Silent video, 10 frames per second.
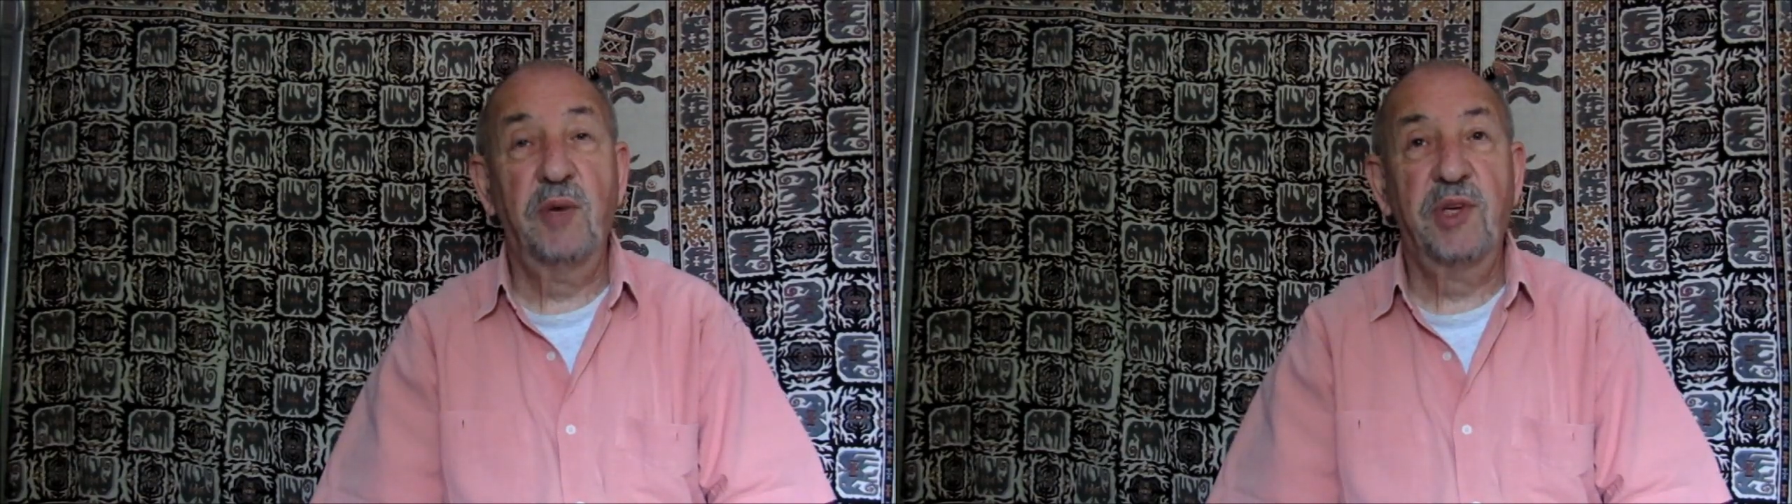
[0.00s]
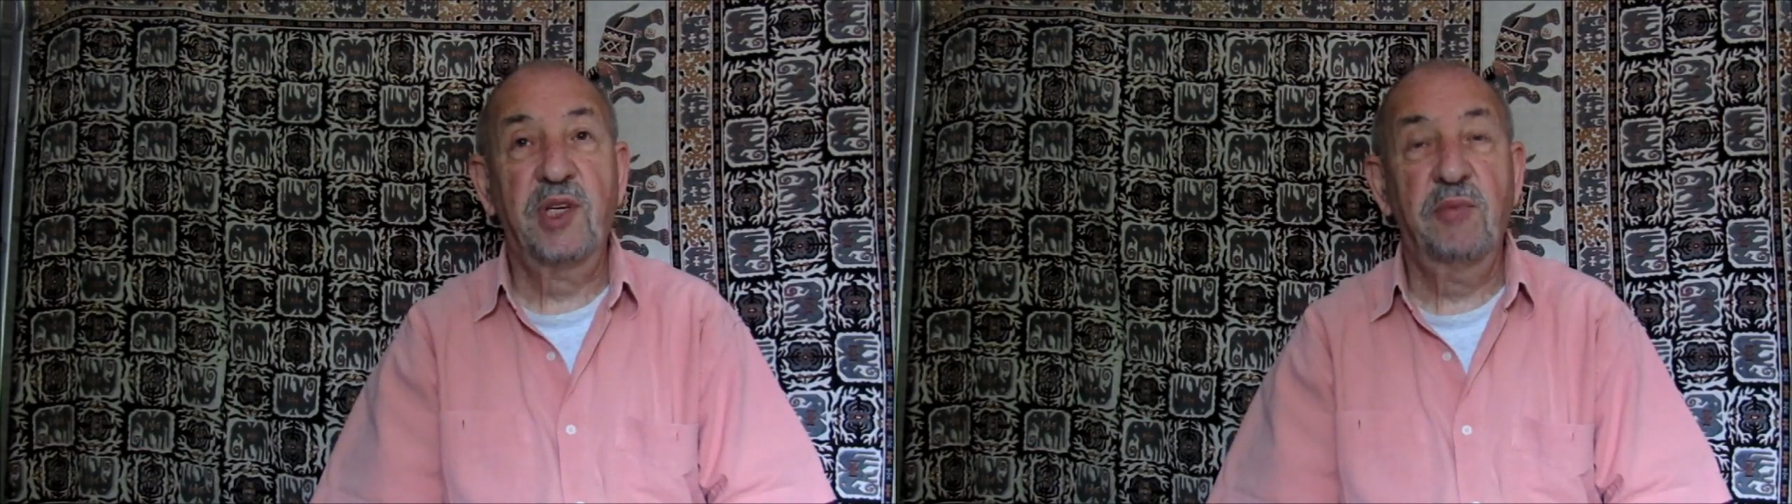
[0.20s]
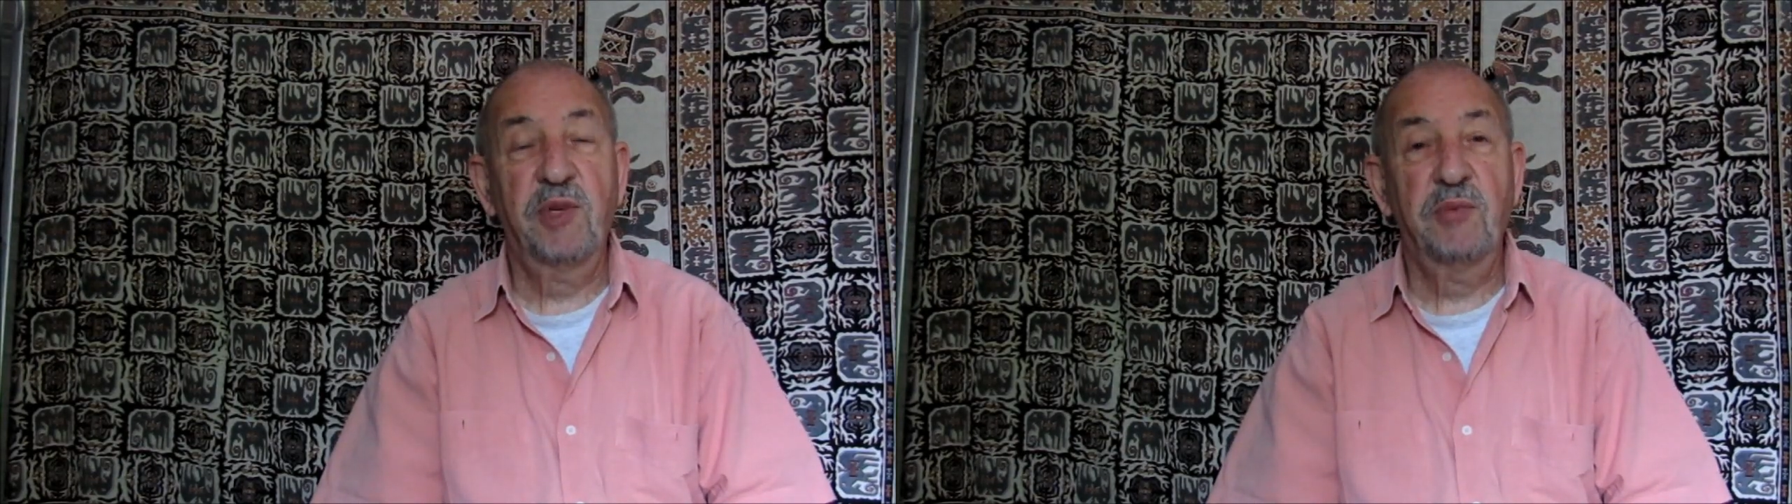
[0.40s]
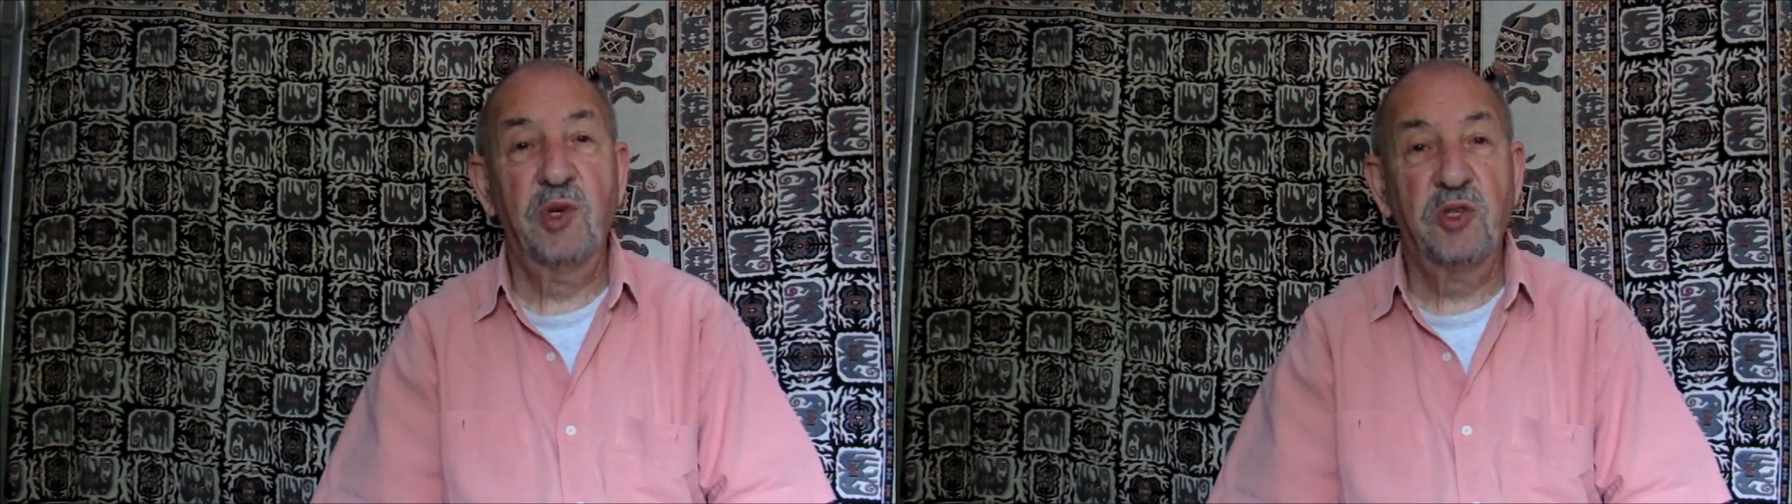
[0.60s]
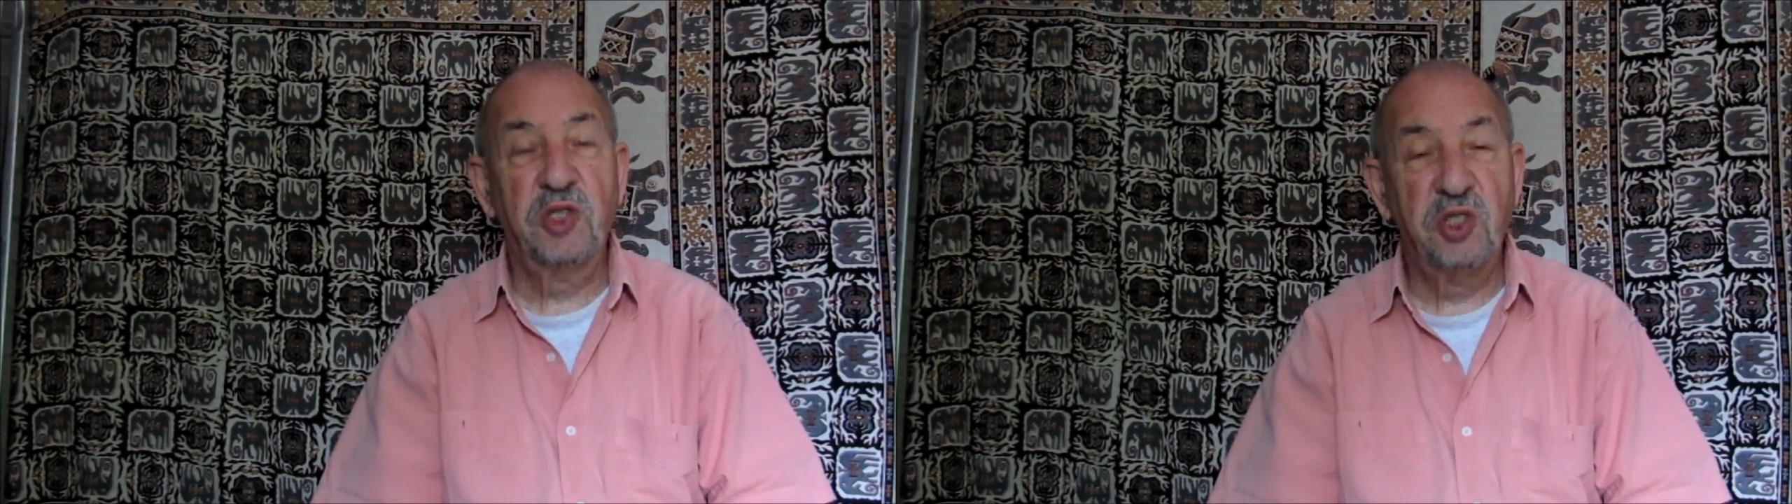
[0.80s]
becoming
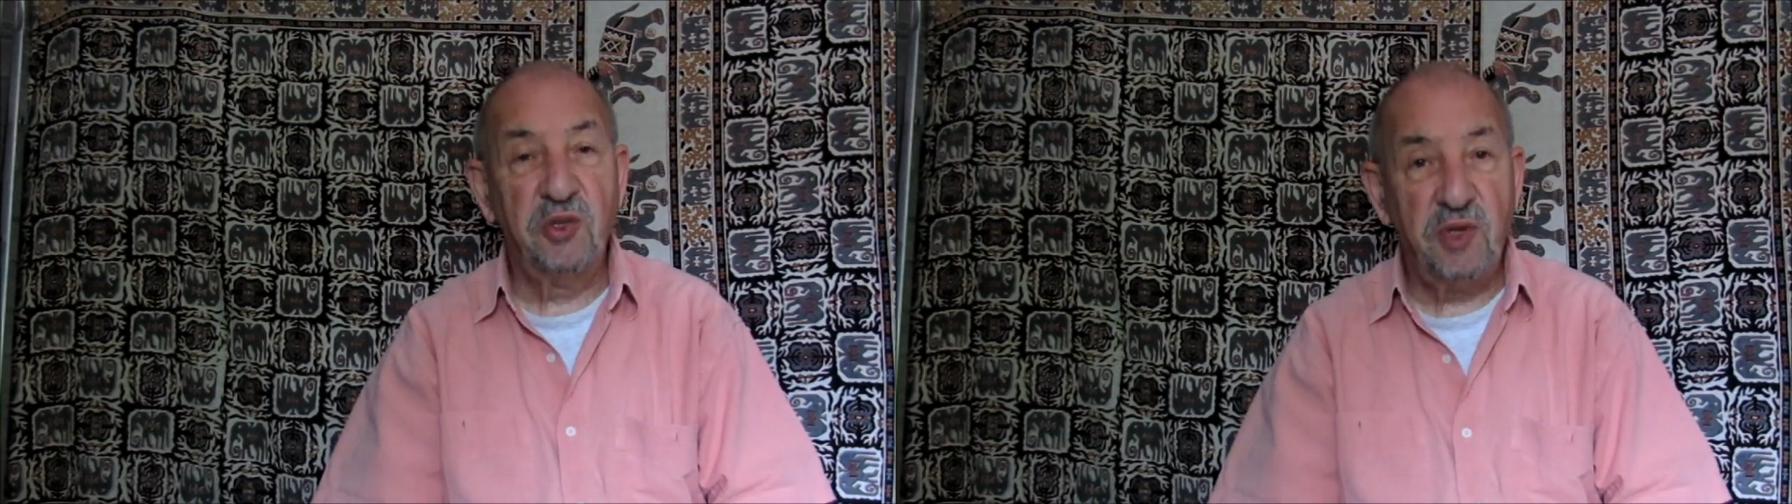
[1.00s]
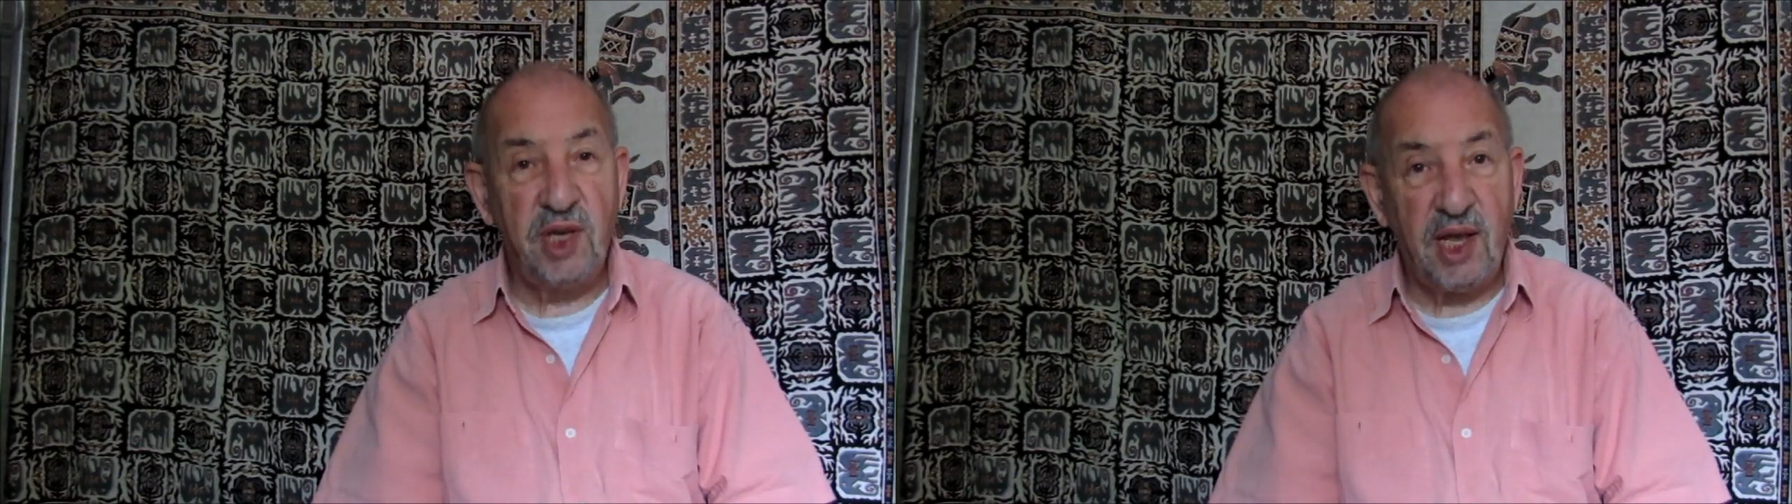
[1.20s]
more tuned